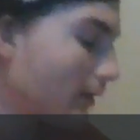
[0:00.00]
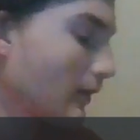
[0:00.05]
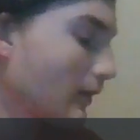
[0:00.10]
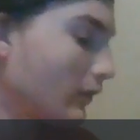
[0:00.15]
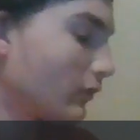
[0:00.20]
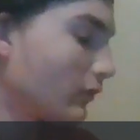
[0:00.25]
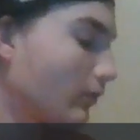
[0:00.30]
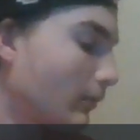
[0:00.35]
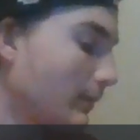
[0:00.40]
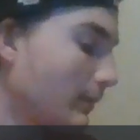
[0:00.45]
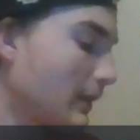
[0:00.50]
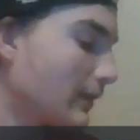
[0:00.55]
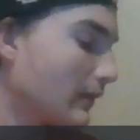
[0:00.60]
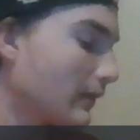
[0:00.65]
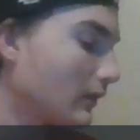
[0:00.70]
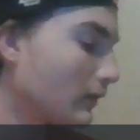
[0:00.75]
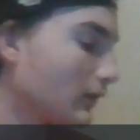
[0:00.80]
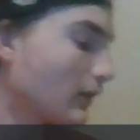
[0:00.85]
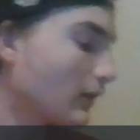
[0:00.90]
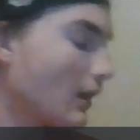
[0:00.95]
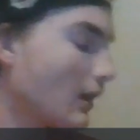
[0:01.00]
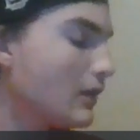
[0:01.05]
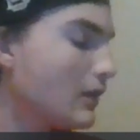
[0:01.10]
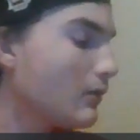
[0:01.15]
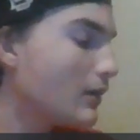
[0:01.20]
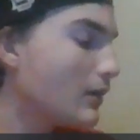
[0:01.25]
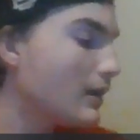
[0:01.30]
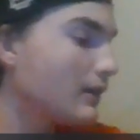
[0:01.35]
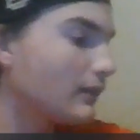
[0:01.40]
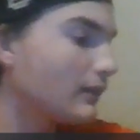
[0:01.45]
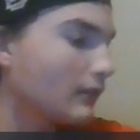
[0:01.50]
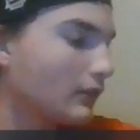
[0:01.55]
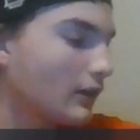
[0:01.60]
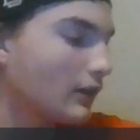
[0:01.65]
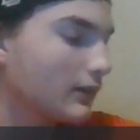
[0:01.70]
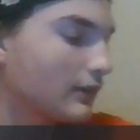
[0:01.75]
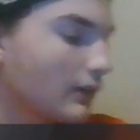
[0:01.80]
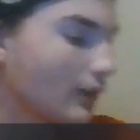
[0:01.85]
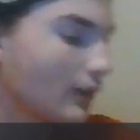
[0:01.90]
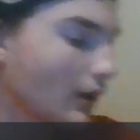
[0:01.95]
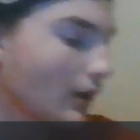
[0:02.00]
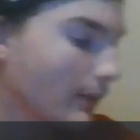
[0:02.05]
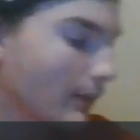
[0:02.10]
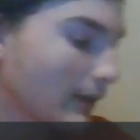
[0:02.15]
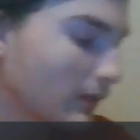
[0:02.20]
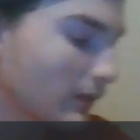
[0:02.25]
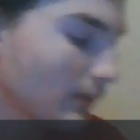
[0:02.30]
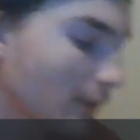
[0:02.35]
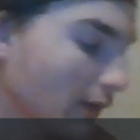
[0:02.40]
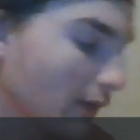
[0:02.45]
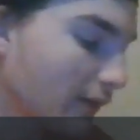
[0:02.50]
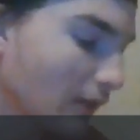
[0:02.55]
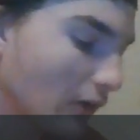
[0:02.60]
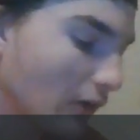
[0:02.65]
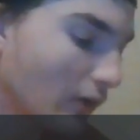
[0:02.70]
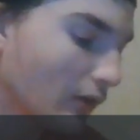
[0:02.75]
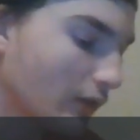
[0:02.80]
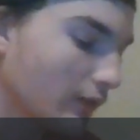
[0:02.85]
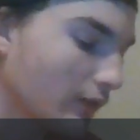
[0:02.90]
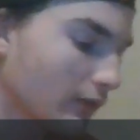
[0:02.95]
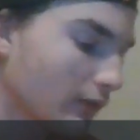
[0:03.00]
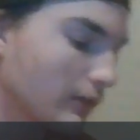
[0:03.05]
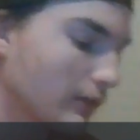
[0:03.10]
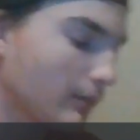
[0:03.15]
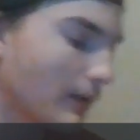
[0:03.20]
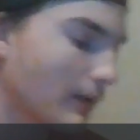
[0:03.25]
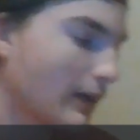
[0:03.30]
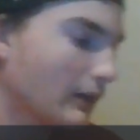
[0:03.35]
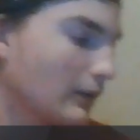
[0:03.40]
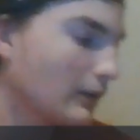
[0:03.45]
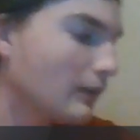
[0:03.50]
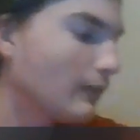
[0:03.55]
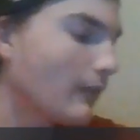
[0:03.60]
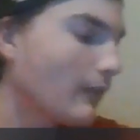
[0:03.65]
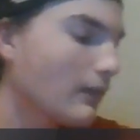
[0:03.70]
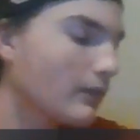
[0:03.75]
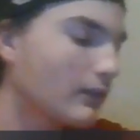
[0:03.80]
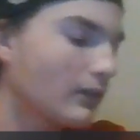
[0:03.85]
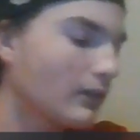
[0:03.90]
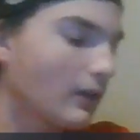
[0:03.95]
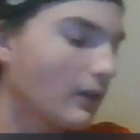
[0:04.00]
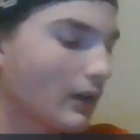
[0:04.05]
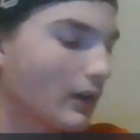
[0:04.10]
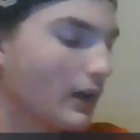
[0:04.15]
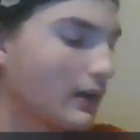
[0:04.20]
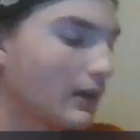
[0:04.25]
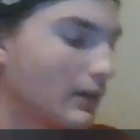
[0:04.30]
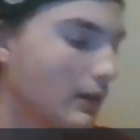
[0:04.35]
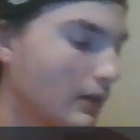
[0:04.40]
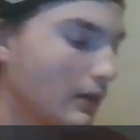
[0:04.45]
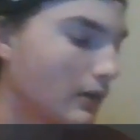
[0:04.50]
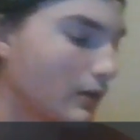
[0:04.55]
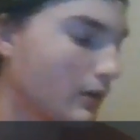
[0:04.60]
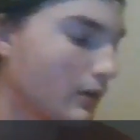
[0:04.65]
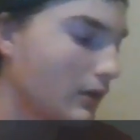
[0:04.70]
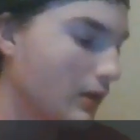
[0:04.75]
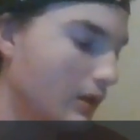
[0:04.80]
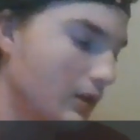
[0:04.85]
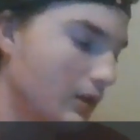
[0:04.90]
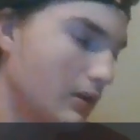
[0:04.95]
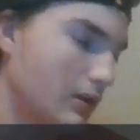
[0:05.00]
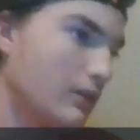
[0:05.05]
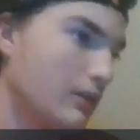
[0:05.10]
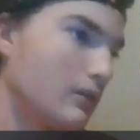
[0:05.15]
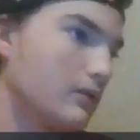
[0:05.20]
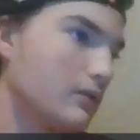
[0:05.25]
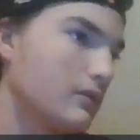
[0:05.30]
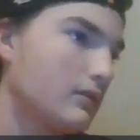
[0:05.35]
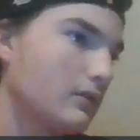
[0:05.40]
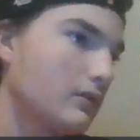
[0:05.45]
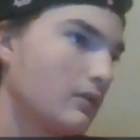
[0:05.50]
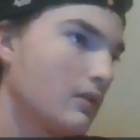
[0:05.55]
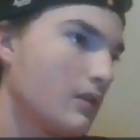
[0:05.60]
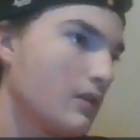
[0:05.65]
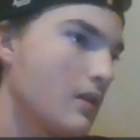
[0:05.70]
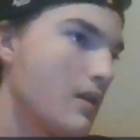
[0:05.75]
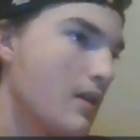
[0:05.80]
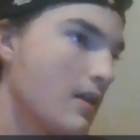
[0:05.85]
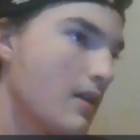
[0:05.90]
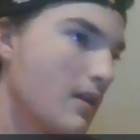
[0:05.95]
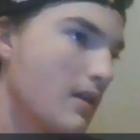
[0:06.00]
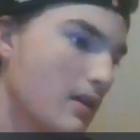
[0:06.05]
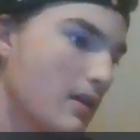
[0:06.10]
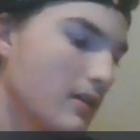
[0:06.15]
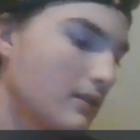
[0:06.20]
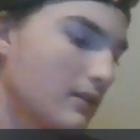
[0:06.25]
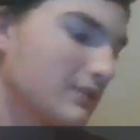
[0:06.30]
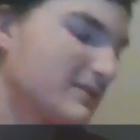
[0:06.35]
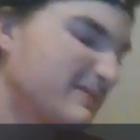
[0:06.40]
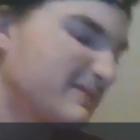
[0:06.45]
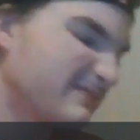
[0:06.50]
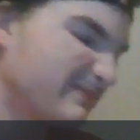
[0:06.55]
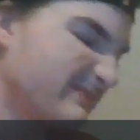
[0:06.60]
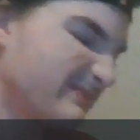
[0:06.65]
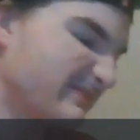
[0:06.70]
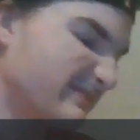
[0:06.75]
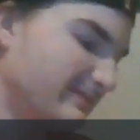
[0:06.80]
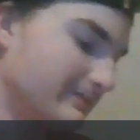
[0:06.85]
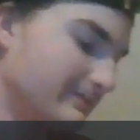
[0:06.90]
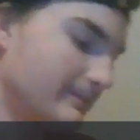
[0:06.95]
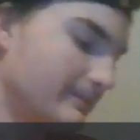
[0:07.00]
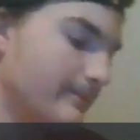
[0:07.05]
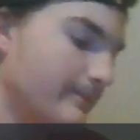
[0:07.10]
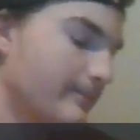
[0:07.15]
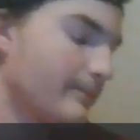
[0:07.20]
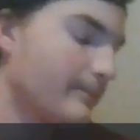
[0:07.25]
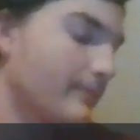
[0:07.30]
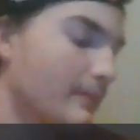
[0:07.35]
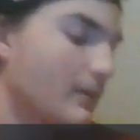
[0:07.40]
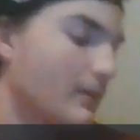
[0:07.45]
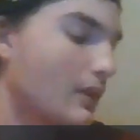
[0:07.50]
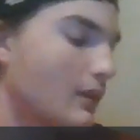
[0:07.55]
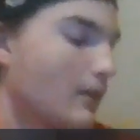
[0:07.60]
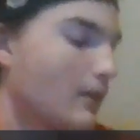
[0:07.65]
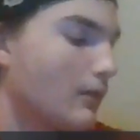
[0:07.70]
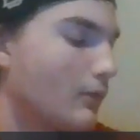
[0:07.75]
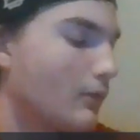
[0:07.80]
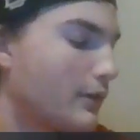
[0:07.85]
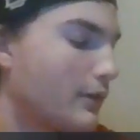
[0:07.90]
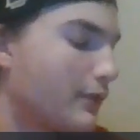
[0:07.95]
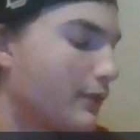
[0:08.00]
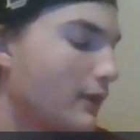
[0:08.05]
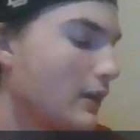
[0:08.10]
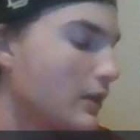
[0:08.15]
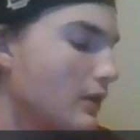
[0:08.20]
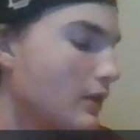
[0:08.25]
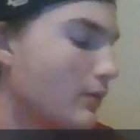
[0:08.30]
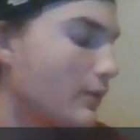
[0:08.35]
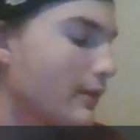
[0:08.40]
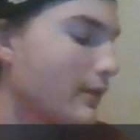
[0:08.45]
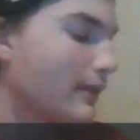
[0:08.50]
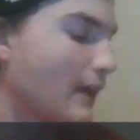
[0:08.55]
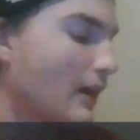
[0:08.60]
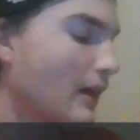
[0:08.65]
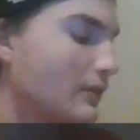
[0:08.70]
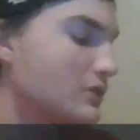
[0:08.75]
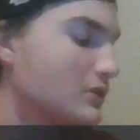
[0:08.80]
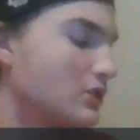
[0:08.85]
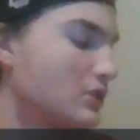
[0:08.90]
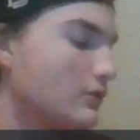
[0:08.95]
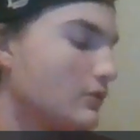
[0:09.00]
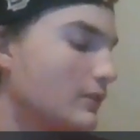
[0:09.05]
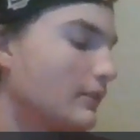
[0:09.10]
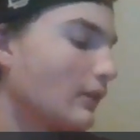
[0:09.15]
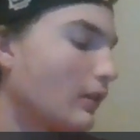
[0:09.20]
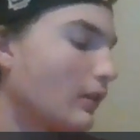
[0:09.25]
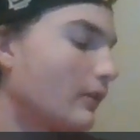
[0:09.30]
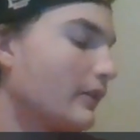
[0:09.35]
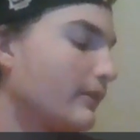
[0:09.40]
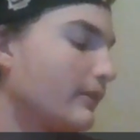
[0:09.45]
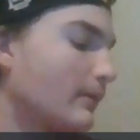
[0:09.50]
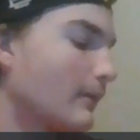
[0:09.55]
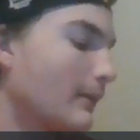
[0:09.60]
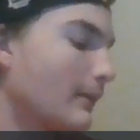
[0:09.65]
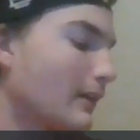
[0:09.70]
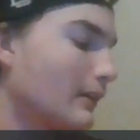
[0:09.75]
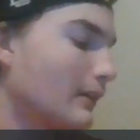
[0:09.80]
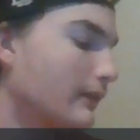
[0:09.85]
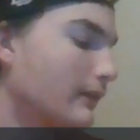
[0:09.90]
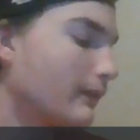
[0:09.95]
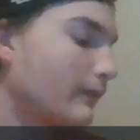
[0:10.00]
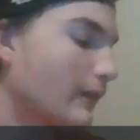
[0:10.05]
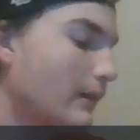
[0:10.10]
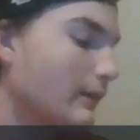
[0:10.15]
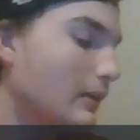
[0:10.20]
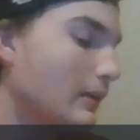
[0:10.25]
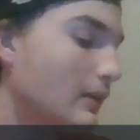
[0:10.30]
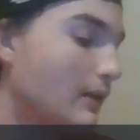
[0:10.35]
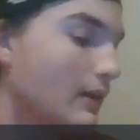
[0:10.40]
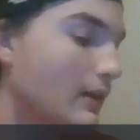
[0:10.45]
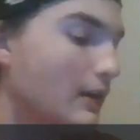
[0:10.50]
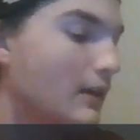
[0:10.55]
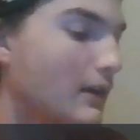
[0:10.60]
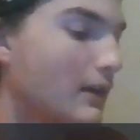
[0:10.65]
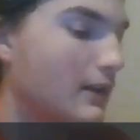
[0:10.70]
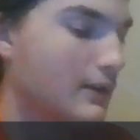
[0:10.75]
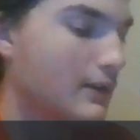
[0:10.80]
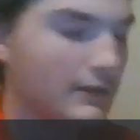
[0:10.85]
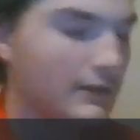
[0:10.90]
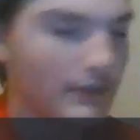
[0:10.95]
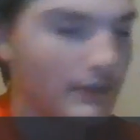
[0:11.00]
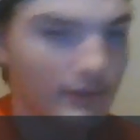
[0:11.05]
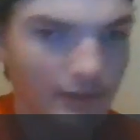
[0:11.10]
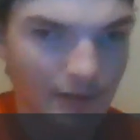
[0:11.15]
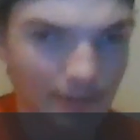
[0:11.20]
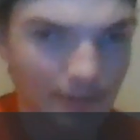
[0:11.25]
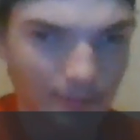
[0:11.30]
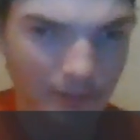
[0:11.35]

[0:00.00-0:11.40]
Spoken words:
things will be things. Anyways, let's talk about some of the songs. My least favorite song on here is hmm, Within You, Without You. It's always been my least favorite. It's just a